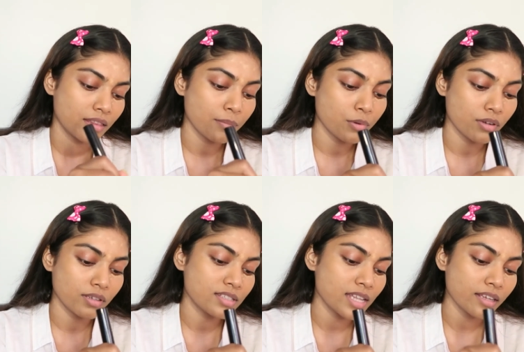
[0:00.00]

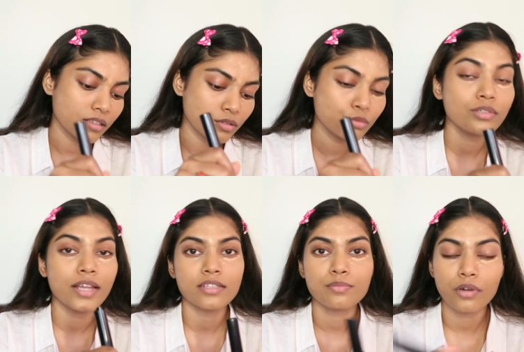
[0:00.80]
it's like too
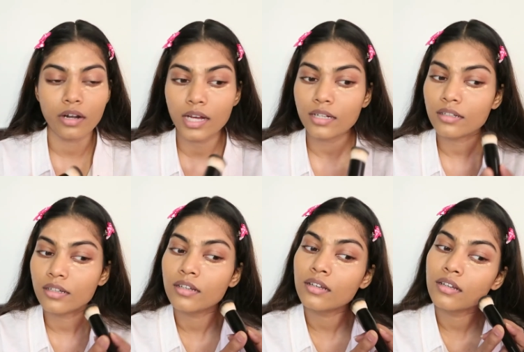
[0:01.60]
less product,
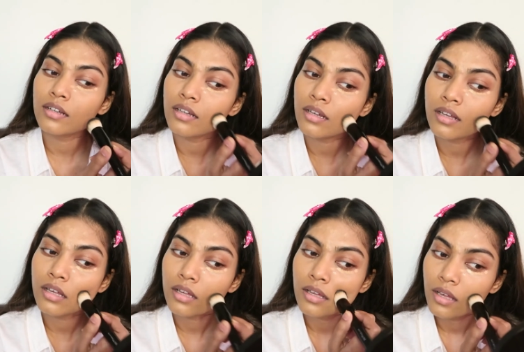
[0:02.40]

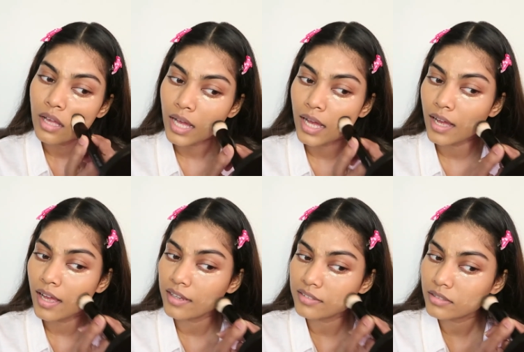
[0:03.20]

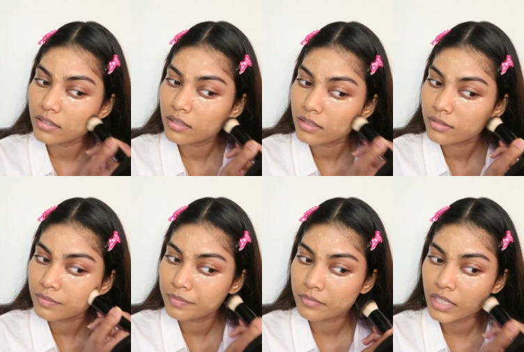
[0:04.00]
and
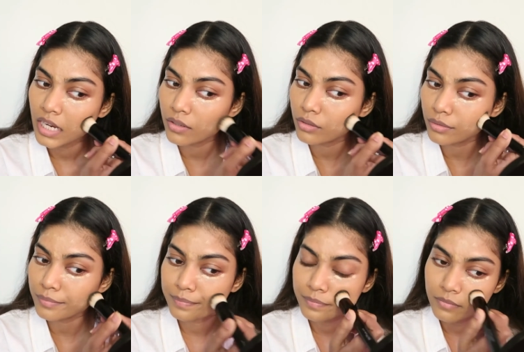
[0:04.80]
I don't
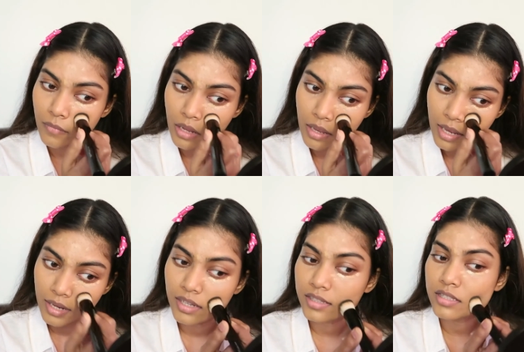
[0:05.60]
know.
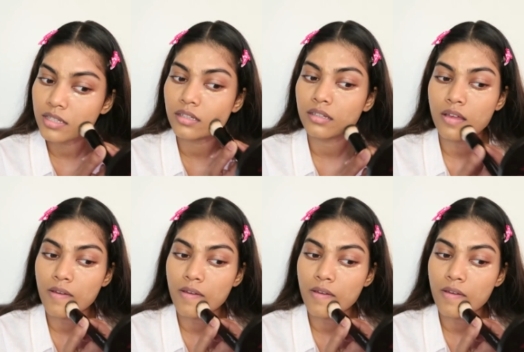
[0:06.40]
Let's see.